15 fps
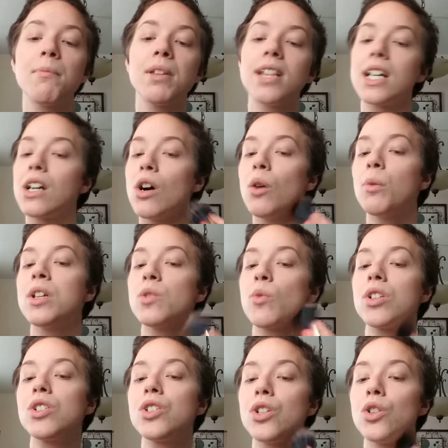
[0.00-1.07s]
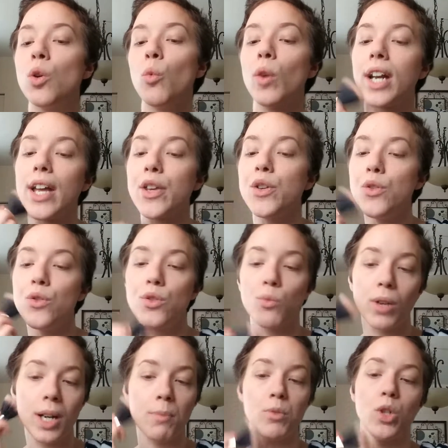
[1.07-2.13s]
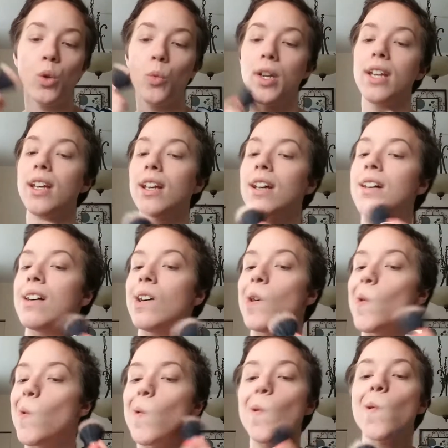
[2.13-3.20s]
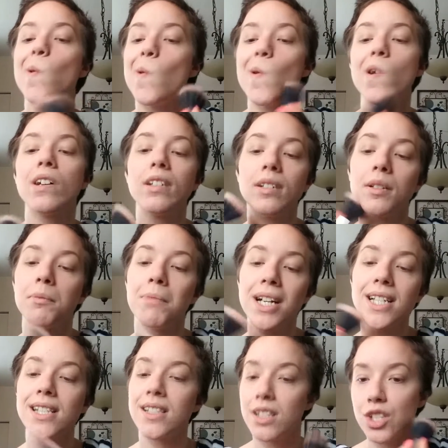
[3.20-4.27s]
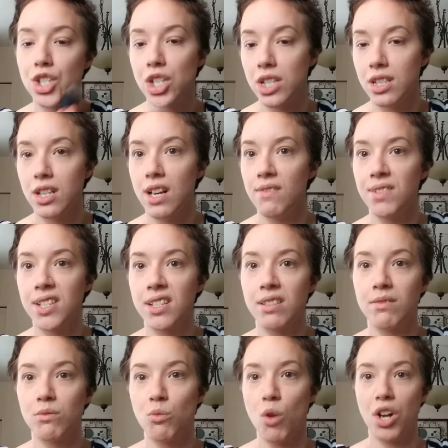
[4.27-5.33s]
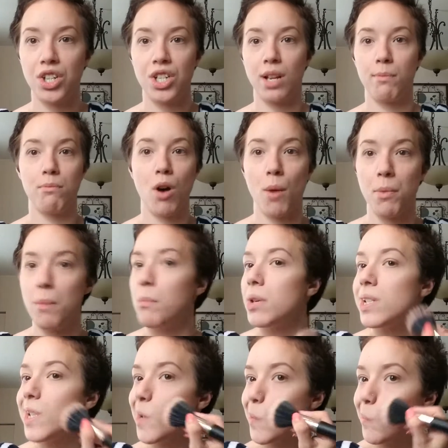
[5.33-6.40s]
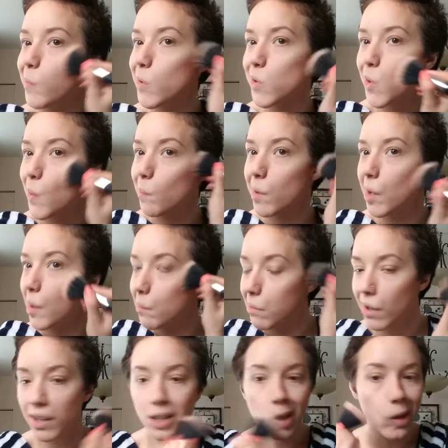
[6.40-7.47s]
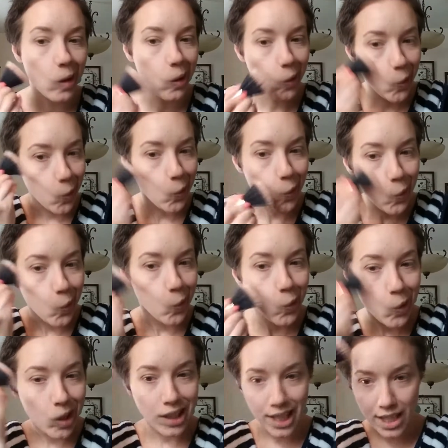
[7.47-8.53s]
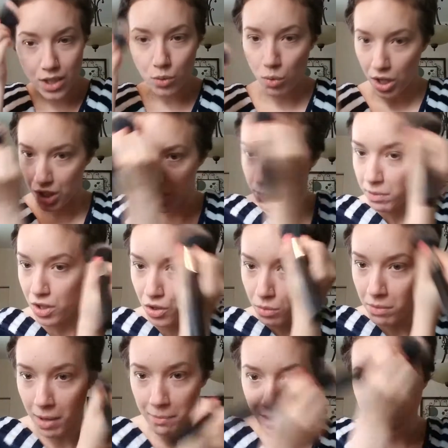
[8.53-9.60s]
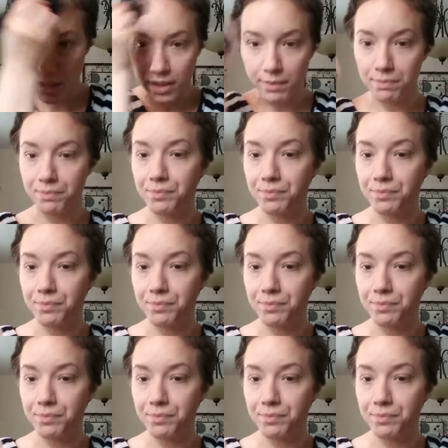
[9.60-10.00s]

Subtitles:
me that always wants to know what I use, what I'm doing. My son just loves watching mommy puts her makeup on. He likes watching me do my makeup.